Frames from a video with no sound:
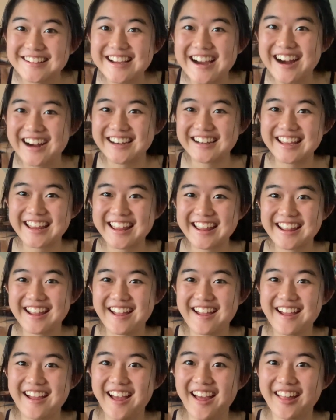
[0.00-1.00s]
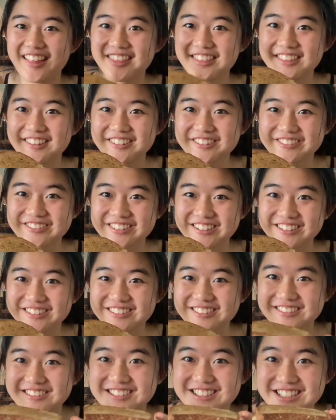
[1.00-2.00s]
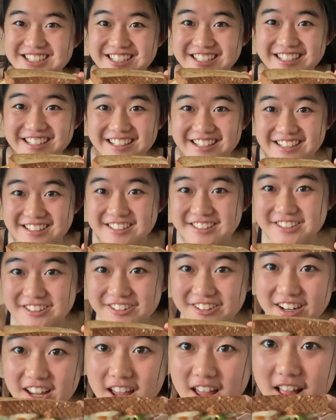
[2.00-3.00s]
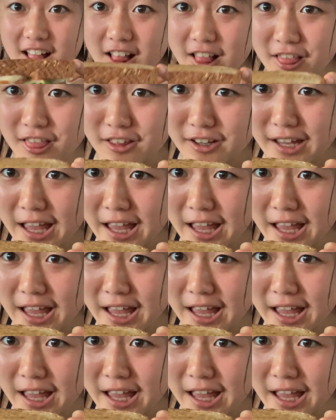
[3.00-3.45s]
cutting the grilled cheese. Dude, look